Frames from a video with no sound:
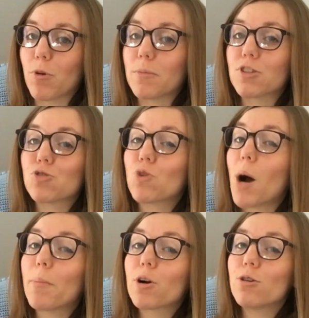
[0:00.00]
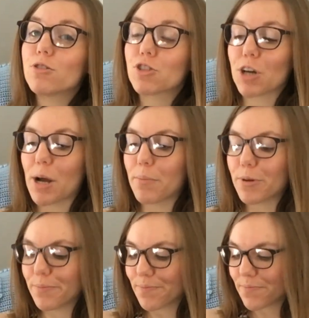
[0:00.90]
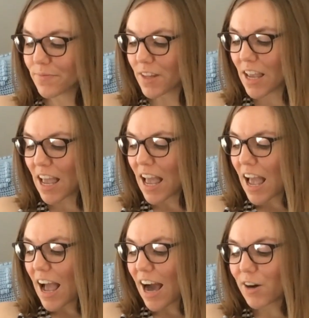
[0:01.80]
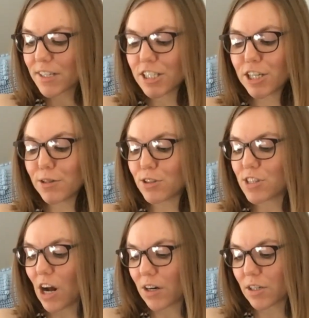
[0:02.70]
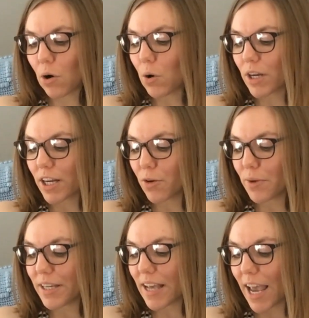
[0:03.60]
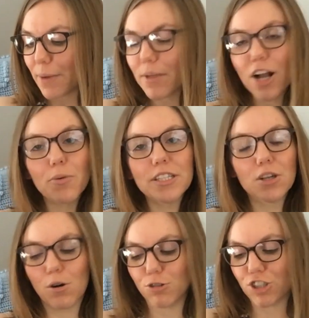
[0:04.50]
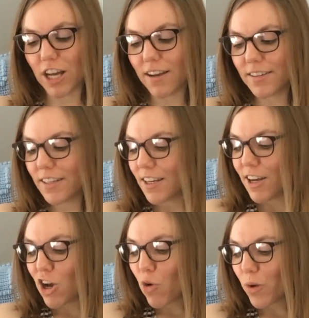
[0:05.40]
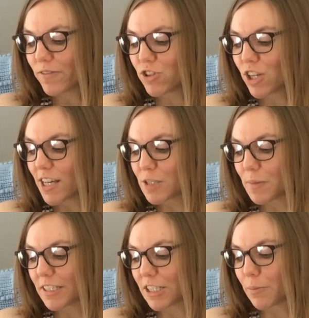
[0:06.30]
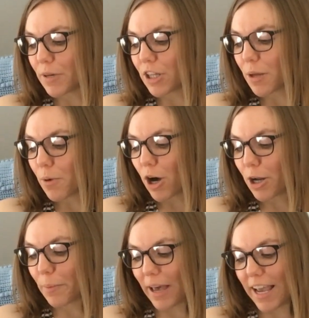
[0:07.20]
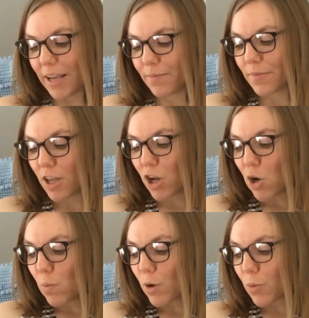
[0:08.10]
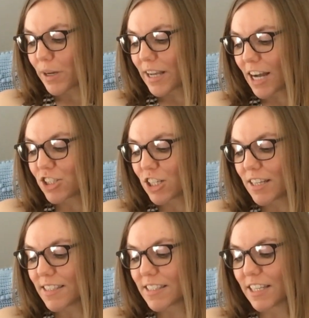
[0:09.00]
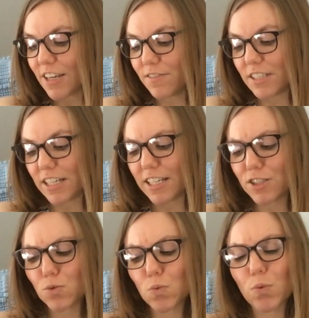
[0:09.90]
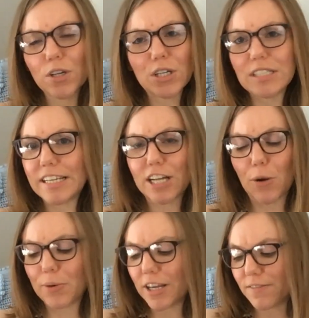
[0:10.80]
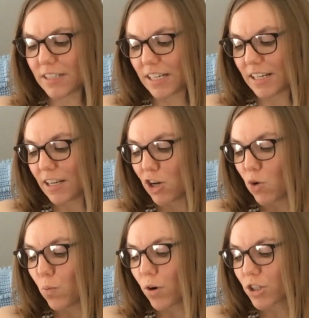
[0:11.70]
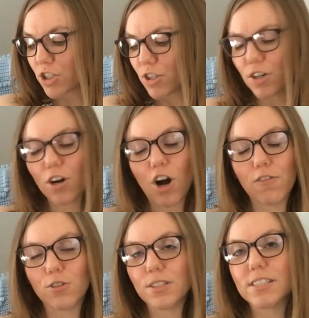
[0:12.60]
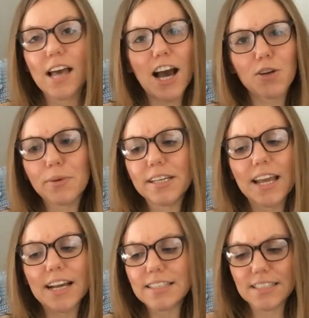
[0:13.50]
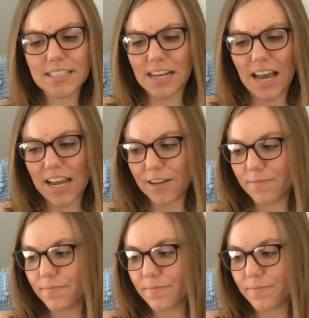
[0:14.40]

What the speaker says: from a tropical trip. "Howdy do," shouted Olga. "We came like we told ya. We just been to Billabong Bay, where we got you this gifty. It's real neato nifty. We're sure awful sad we can't stay."